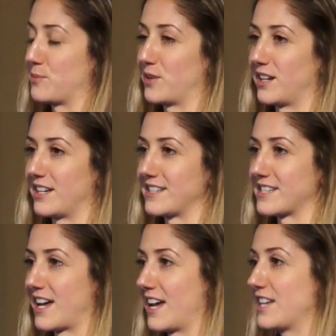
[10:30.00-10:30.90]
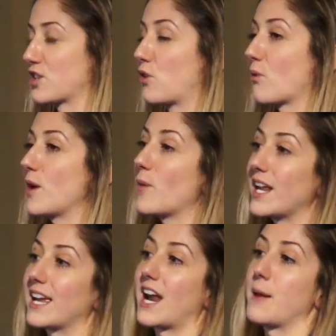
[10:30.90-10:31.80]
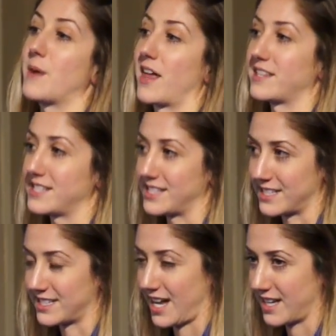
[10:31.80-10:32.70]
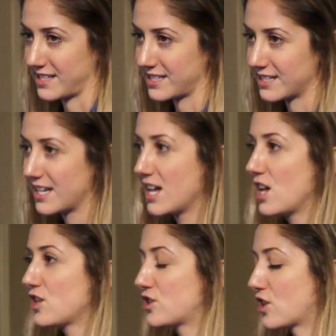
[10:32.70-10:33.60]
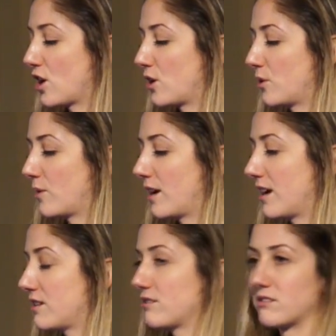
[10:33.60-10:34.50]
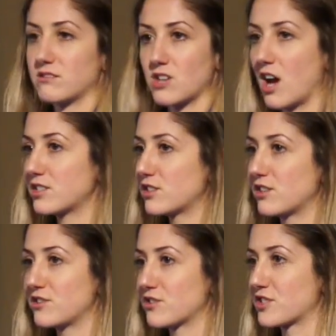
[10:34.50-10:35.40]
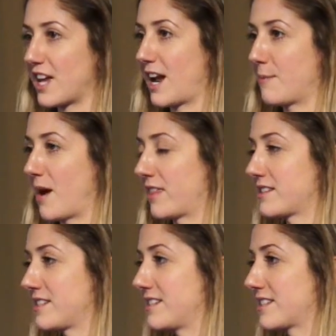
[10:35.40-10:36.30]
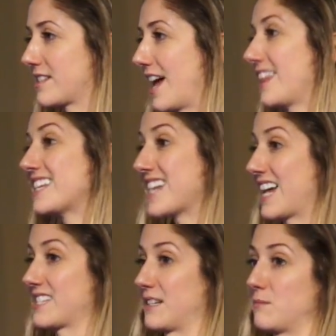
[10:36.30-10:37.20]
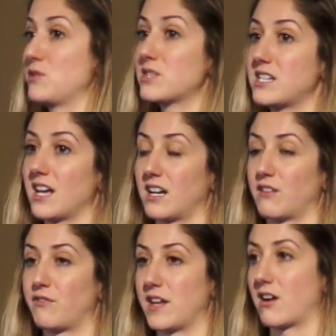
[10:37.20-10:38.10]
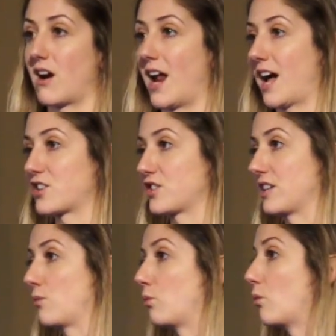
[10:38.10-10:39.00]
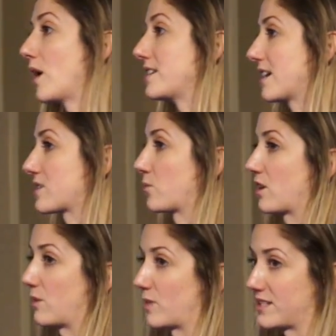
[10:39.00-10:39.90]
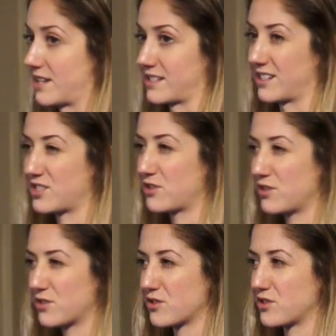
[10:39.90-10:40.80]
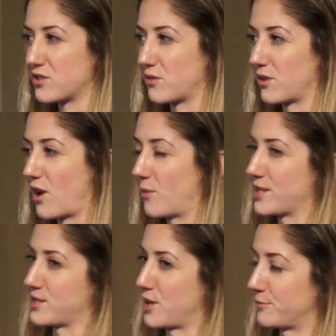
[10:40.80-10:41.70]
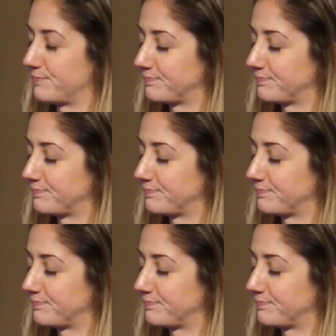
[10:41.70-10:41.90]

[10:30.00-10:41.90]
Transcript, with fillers: put it is, uh, it's a great way to get hypotheses to test. So talk to your users, get hypotheses, and then test them. Use data to figure out actually what does work and what doesn't, because your users don't always know.